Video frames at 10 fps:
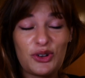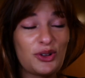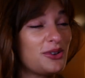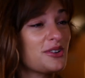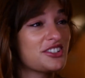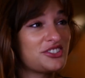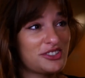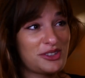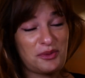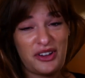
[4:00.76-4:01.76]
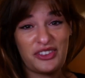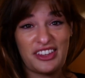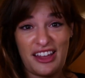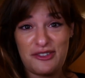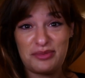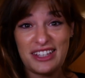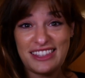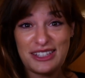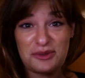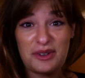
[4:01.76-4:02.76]
to all orchestras in the world that I've
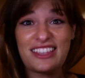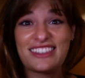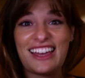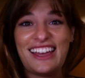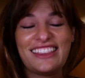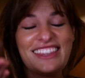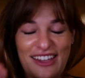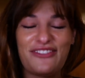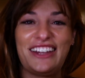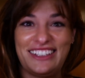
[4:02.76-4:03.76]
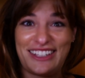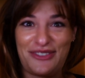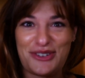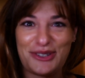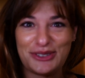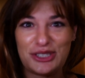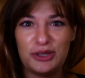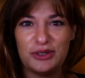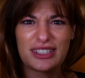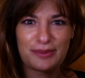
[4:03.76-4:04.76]
played this with. They find it difficult
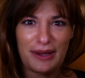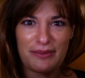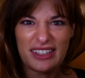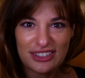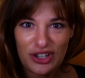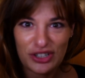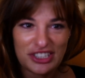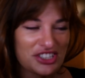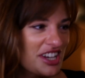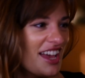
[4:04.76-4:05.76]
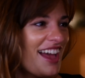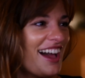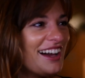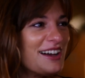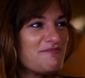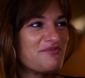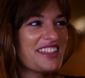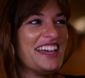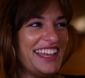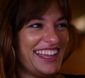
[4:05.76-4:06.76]
too, despite being Scottish.
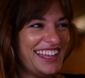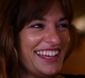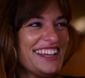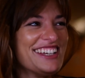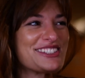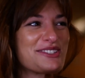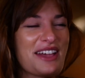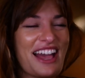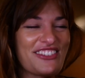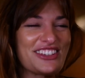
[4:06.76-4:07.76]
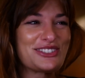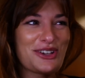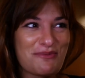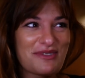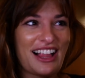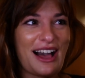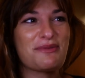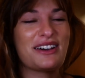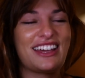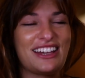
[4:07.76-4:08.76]
So we have a stomp clap,
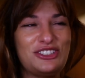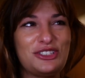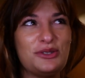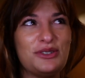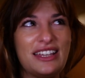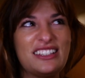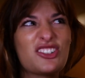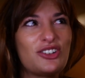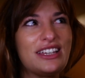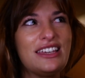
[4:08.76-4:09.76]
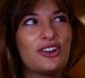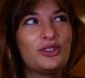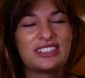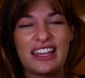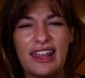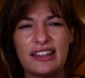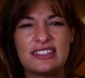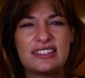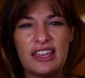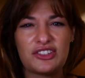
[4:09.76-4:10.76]
and he calls it an
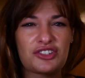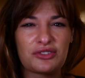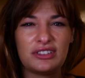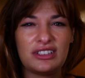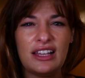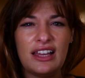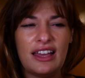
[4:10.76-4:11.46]
ancestral